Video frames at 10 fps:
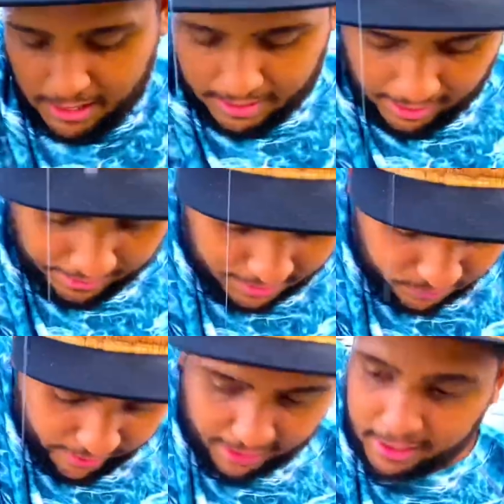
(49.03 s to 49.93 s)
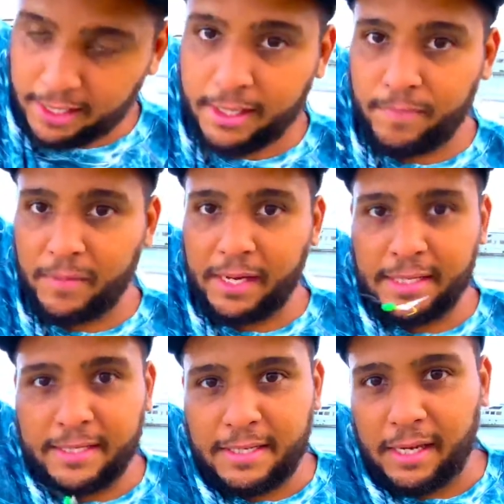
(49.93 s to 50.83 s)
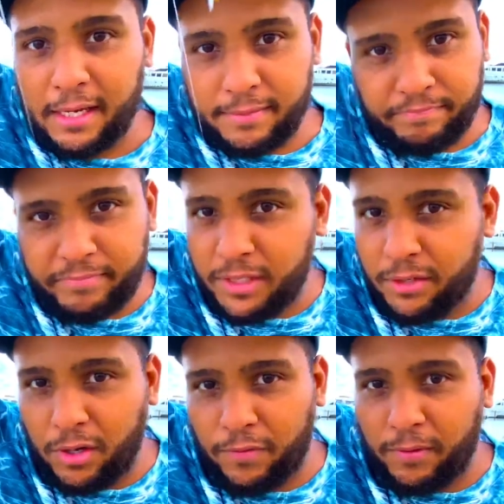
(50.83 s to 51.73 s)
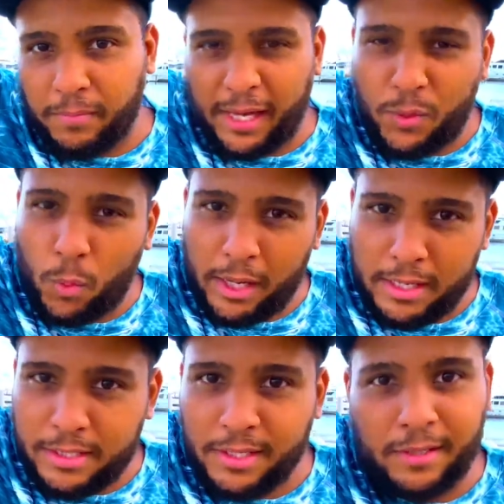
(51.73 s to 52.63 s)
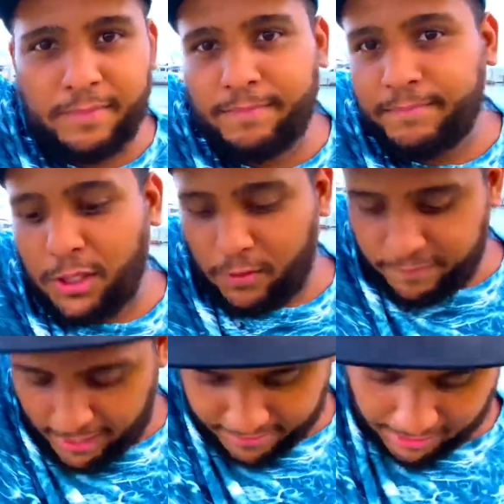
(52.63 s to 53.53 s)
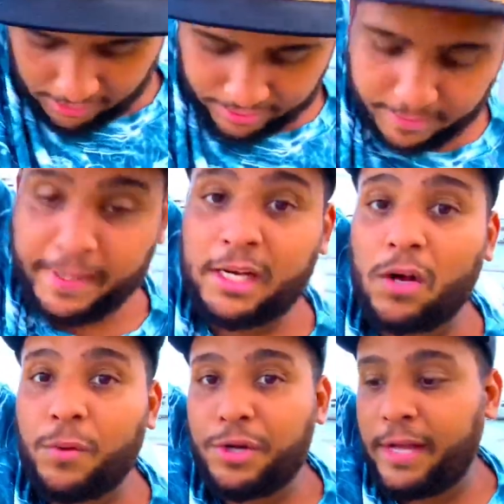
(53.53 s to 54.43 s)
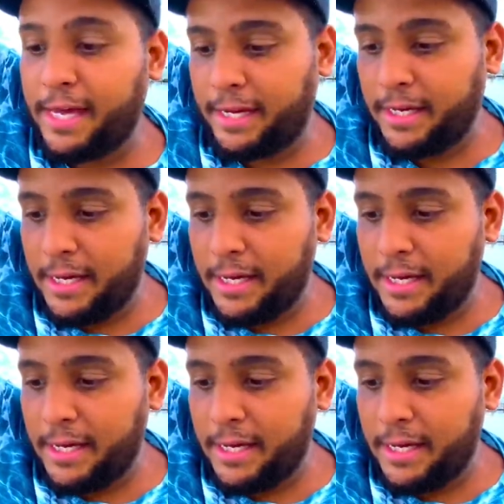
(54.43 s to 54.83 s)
Now this rig, it's a could go from like one to you know five dollars depending on when you get it